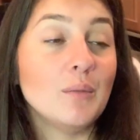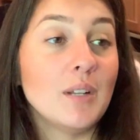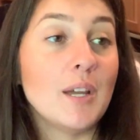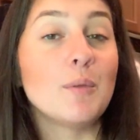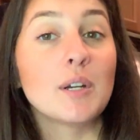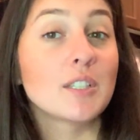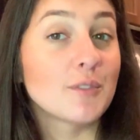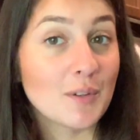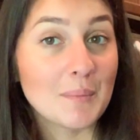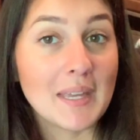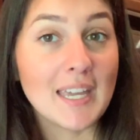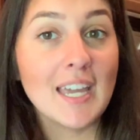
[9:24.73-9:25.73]
It works for
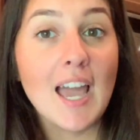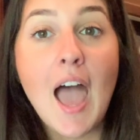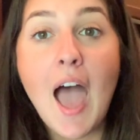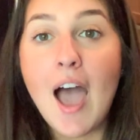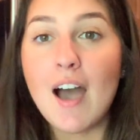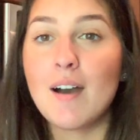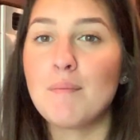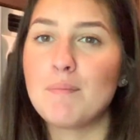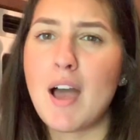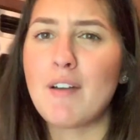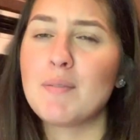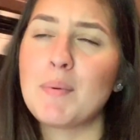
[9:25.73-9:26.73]
me.
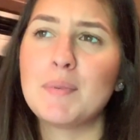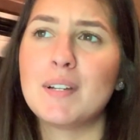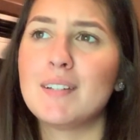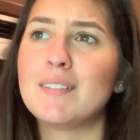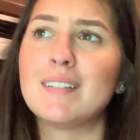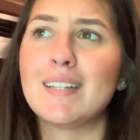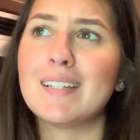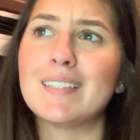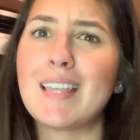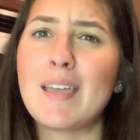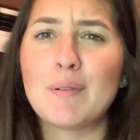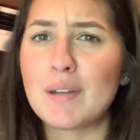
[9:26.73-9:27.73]
I remember the next
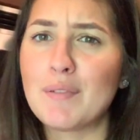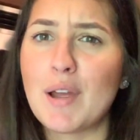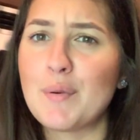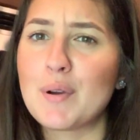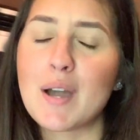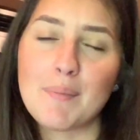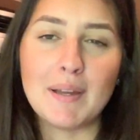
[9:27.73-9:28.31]
day whenever I woke up,